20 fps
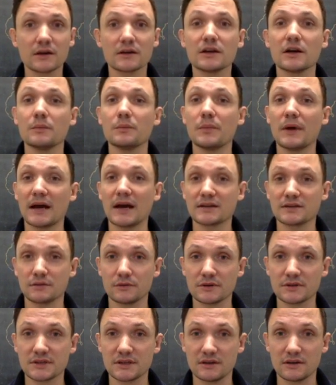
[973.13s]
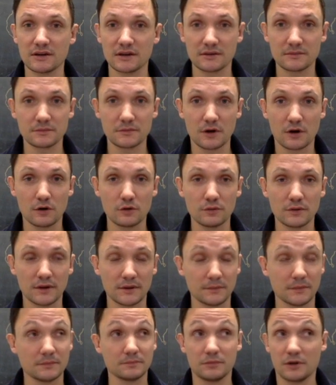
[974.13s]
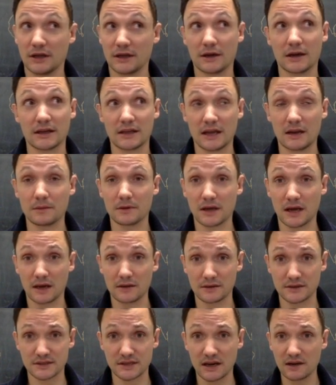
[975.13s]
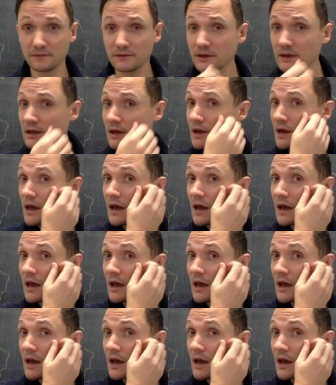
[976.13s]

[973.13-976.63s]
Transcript: Come back to us here at home, at Camden Catholic safely.